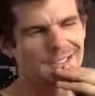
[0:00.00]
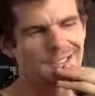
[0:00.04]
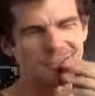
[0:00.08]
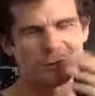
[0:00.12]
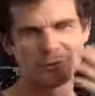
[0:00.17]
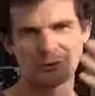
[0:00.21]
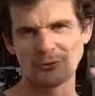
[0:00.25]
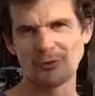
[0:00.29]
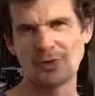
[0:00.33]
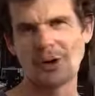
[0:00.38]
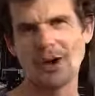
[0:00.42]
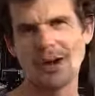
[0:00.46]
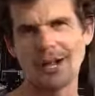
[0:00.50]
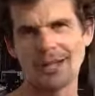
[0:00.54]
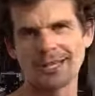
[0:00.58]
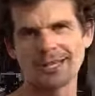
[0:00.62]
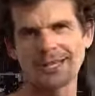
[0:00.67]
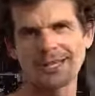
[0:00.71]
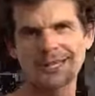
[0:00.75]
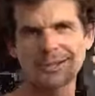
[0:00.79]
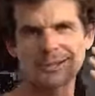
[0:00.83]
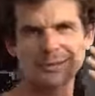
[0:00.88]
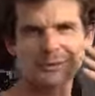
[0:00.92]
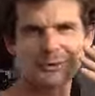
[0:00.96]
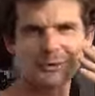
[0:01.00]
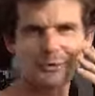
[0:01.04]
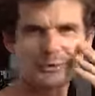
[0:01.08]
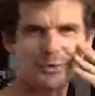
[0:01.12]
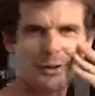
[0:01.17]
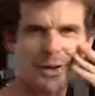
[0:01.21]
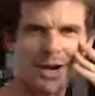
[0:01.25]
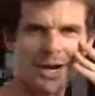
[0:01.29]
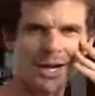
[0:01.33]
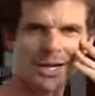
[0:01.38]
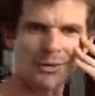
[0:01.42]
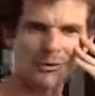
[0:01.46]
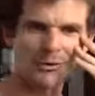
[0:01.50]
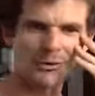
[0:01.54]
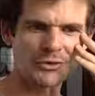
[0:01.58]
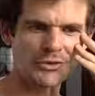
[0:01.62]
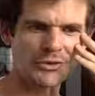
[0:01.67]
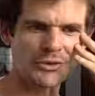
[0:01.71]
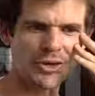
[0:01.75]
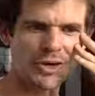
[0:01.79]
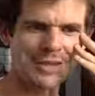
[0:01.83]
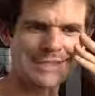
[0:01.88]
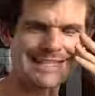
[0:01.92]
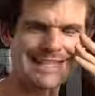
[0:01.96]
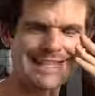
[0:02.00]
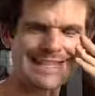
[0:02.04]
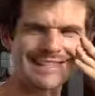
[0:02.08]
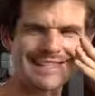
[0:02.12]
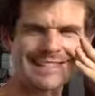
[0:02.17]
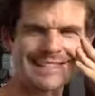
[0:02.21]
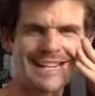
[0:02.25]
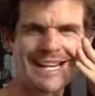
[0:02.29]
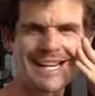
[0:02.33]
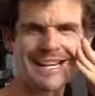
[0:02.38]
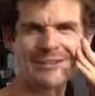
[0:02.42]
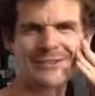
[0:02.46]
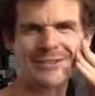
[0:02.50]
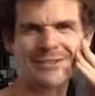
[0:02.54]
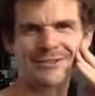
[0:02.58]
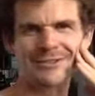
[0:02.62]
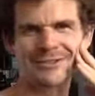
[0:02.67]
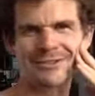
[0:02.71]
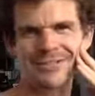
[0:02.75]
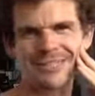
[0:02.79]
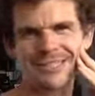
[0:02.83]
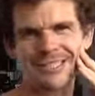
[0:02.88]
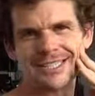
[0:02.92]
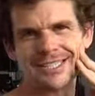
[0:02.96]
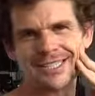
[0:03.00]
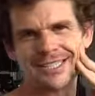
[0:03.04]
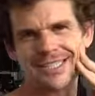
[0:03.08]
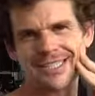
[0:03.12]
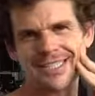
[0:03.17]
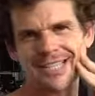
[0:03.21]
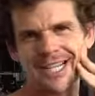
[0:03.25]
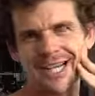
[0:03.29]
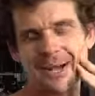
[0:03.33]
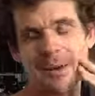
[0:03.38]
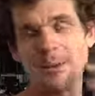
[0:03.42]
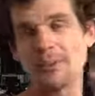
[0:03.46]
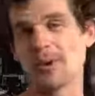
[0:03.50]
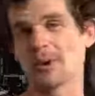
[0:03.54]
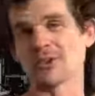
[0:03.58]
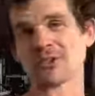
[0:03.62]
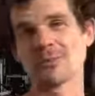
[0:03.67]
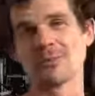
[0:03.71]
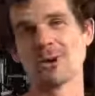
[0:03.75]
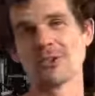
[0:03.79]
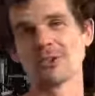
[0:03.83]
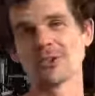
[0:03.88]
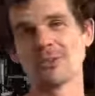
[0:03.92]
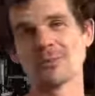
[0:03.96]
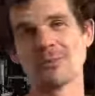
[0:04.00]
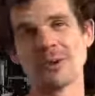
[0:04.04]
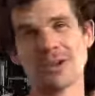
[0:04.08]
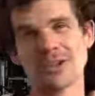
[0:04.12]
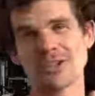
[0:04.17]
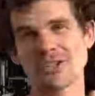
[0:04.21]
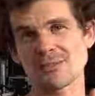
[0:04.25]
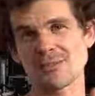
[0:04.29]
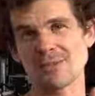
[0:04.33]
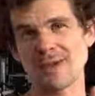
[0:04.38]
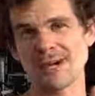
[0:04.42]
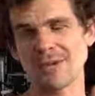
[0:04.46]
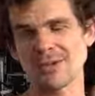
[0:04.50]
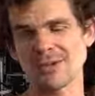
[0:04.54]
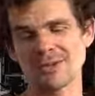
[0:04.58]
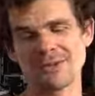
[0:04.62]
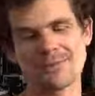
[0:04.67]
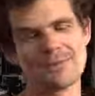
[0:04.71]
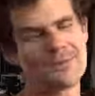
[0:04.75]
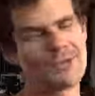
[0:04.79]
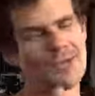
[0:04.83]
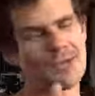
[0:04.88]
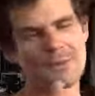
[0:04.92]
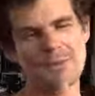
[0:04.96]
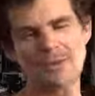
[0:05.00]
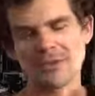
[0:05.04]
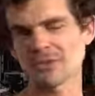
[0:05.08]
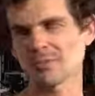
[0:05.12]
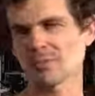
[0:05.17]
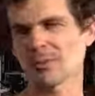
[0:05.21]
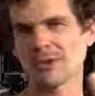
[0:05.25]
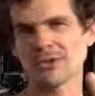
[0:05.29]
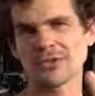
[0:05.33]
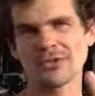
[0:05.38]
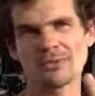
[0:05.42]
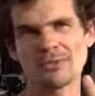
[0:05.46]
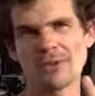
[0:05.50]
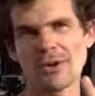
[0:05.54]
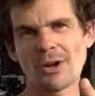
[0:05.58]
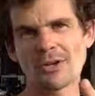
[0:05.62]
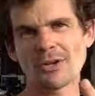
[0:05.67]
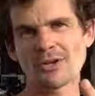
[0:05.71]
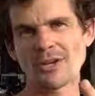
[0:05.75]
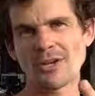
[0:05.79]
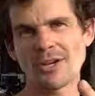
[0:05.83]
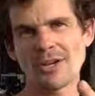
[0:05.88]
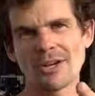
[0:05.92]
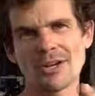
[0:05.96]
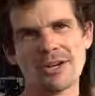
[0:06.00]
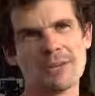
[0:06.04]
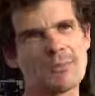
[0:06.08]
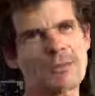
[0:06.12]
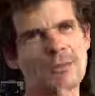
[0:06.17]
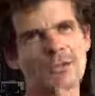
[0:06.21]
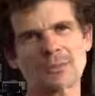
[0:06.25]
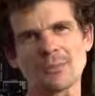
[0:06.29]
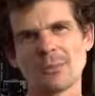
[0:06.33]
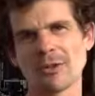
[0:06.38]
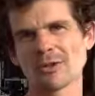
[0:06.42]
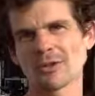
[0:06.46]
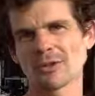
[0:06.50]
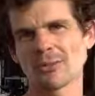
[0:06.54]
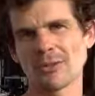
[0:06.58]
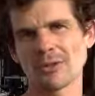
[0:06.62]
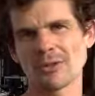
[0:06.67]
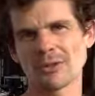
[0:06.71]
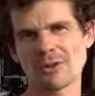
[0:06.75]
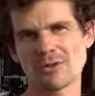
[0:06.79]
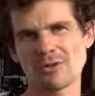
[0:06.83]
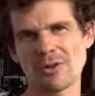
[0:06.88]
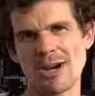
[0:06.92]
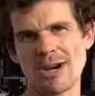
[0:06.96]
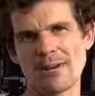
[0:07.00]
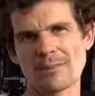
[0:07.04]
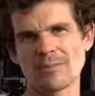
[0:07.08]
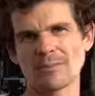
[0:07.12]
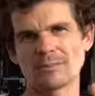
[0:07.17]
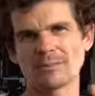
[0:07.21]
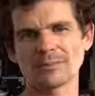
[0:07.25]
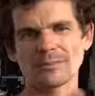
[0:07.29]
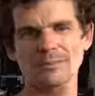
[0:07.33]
Defy, you know, a good bike, or a giant TCR even. I'm not sponsored by Shimano. I'm not sponsored by Giant. I'm not sponsored by SRAM.